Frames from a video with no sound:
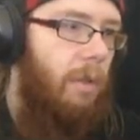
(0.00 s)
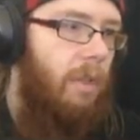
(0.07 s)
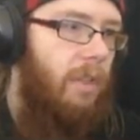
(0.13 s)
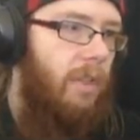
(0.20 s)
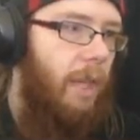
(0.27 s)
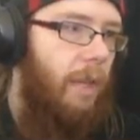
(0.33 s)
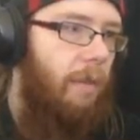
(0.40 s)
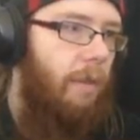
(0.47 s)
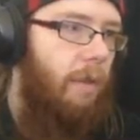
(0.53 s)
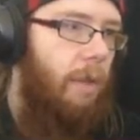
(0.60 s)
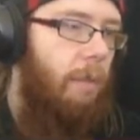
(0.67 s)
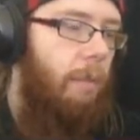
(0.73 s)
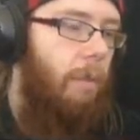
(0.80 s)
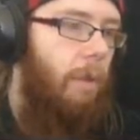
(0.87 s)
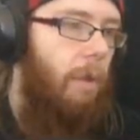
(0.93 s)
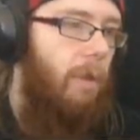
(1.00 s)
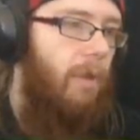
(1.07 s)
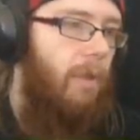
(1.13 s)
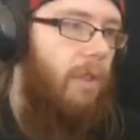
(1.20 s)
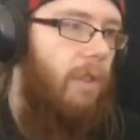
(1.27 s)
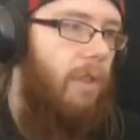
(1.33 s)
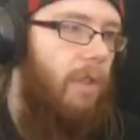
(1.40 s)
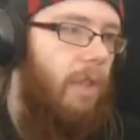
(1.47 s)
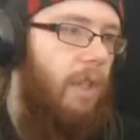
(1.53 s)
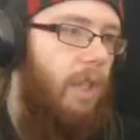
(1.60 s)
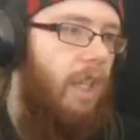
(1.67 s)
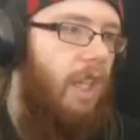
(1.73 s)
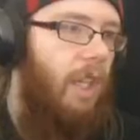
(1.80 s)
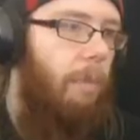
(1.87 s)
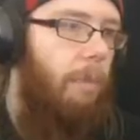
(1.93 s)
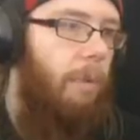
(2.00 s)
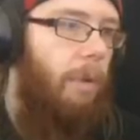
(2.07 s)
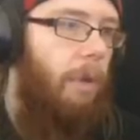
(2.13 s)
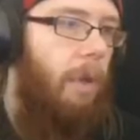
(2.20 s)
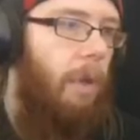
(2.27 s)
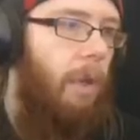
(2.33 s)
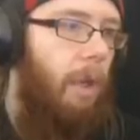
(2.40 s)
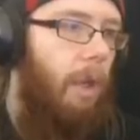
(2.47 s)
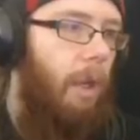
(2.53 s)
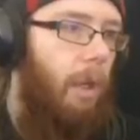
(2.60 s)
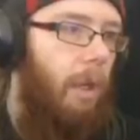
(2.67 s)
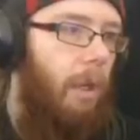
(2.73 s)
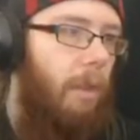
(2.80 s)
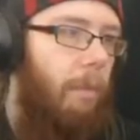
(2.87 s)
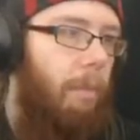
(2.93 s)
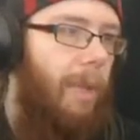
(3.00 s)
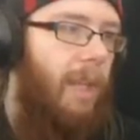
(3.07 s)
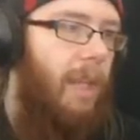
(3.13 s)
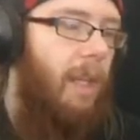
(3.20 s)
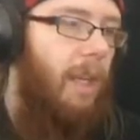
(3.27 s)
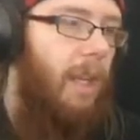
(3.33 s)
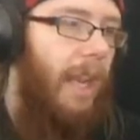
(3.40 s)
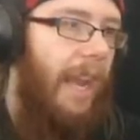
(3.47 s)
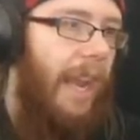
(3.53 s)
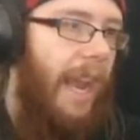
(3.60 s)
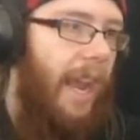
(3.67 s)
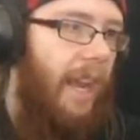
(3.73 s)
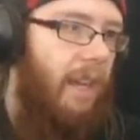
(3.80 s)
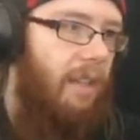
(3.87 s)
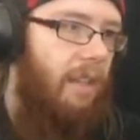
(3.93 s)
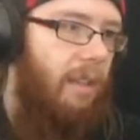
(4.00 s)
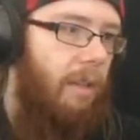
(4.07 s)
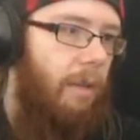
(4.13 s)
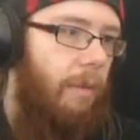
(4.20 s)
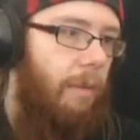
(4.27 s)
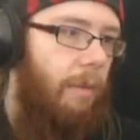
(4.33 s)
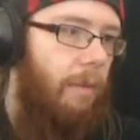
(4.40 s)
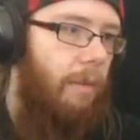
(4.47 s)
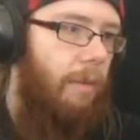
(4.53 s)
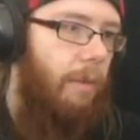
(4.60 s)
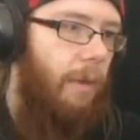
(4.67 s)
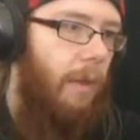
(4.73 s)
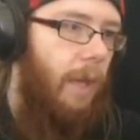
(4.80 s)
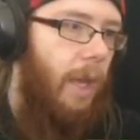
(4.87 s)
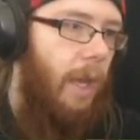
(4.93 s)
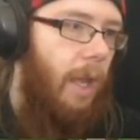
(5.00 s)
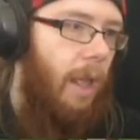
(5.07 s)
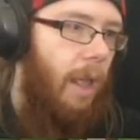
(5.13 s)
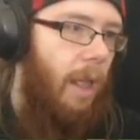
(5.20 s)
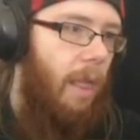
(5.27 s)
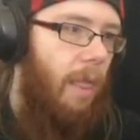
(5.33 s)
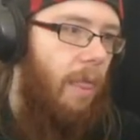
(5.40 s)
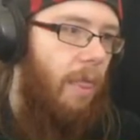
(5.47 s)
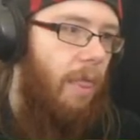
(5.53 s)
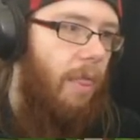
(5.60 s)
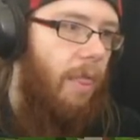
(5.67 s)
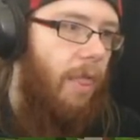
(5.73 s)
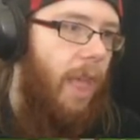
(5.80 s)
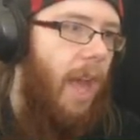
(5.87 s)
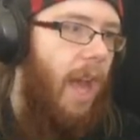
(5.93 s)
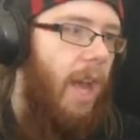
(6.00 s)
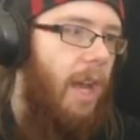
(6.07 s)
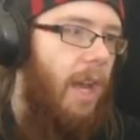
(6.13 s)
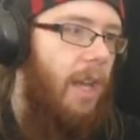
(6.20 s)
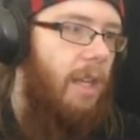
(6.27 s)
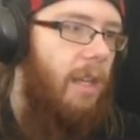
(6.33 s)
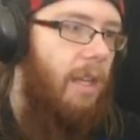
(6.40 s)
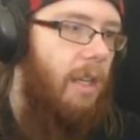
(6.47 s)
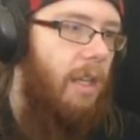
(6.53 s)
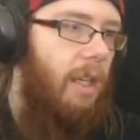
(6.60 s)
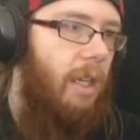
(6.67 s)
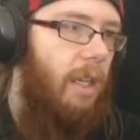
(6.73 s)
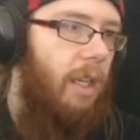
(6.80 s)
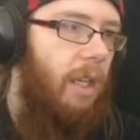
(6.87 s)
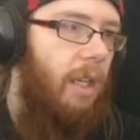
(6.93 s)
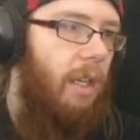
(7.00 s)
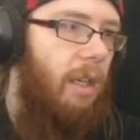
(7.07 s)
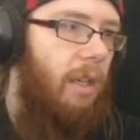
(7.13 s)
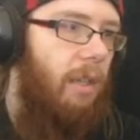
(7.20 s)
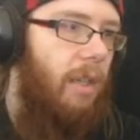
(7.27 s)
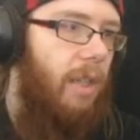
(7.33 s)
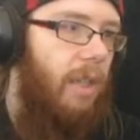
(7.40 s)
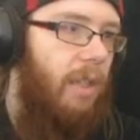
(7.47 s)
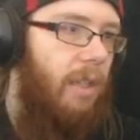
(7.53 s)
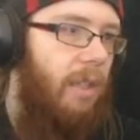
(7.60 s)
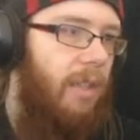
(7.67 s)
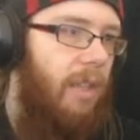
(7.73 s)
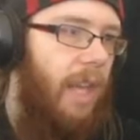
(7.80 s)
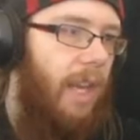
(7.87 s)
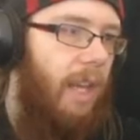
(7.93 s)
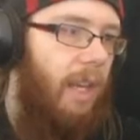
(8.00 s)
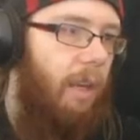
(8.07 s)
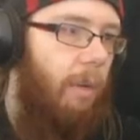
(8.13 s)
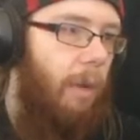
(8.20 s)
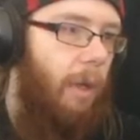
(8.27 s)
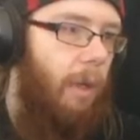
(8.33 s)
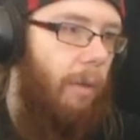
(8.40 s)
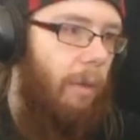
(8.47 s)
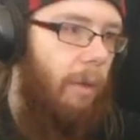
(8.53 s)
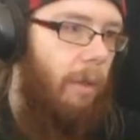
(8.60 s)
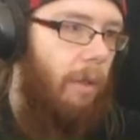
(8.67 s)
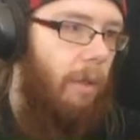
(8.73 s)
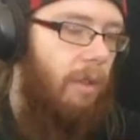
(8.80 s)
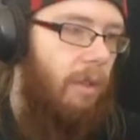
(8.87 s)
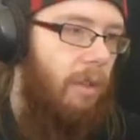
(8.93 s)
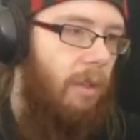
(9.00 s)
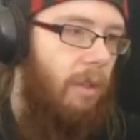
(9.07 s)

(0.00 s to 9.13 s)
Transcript: Scaffolding blocks keep the beacon active. That is exactly what I want.